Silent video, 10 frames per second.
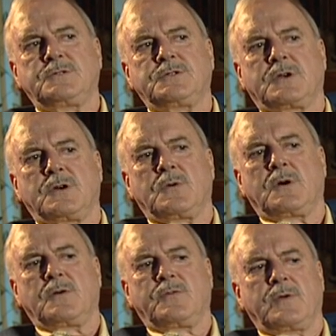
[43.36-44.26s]
go
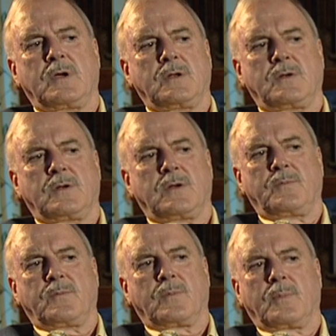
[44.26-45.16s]
off and
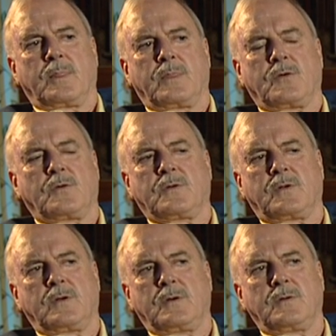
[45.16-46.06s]
talk to
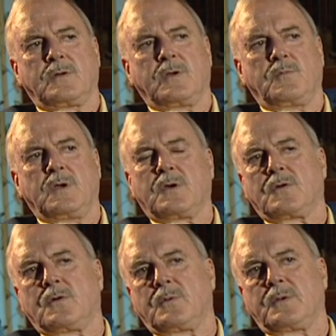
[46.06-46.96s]
her and give me a
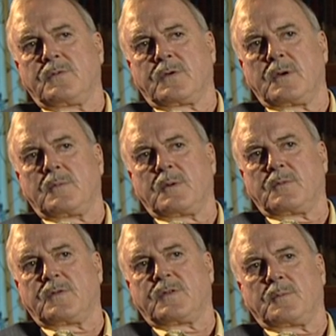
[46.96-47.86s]
call when you've come up
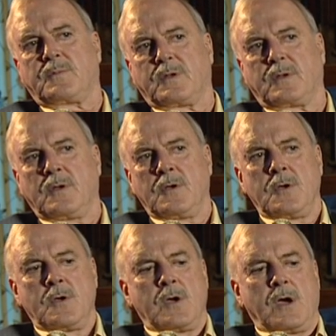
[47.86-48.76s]
with something?
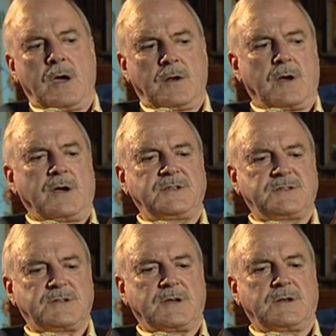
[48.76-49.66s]
And I
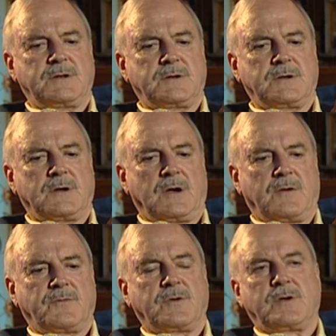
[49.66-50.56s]
said,
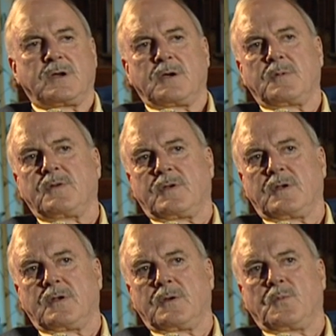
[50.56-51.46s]
after a time, I
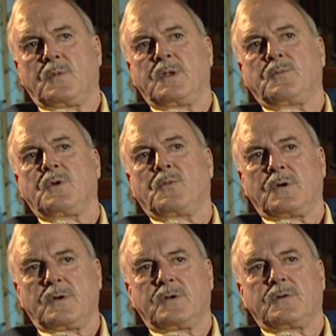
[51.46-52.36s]
said, we
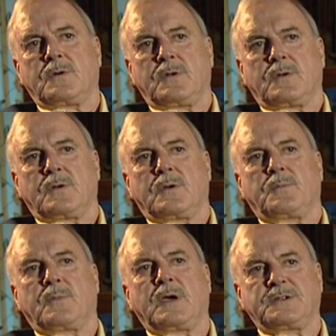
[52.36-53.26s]
want to do it
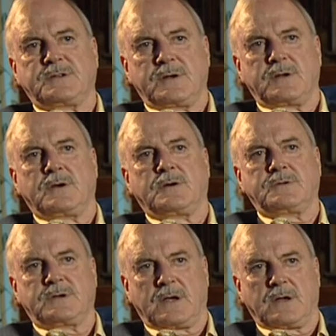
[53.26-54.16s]
based in a
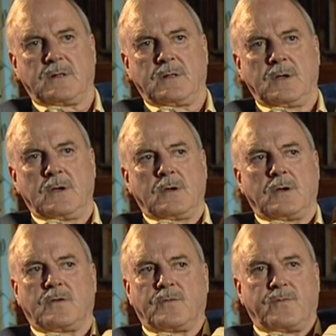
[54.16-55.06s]
hotel.
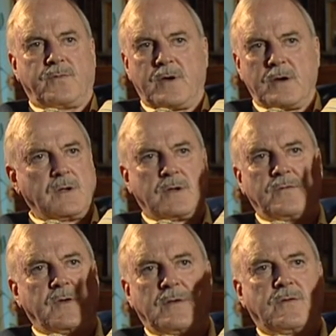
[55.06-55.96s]
It's very
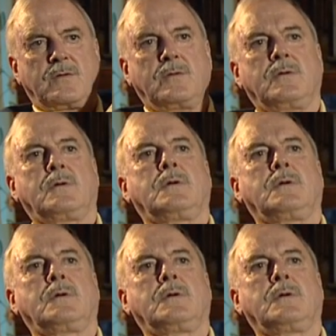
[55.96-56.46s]
conventional.